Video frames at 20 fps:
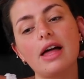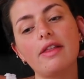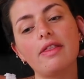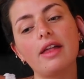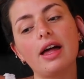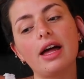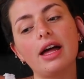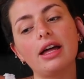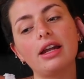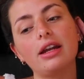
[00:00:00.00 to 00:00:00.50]
and
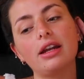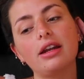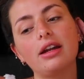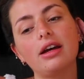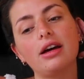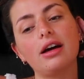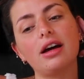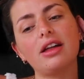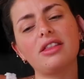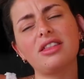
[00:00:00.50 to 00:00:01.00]
then
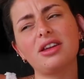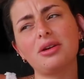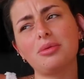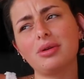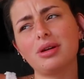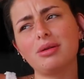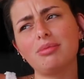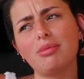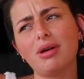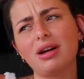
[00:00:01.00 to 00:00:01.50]
I think
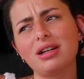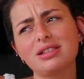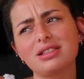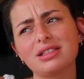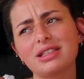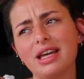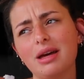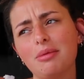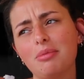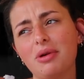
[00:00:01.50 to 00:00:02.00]
we might
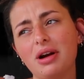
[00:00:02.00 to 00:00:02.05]
skip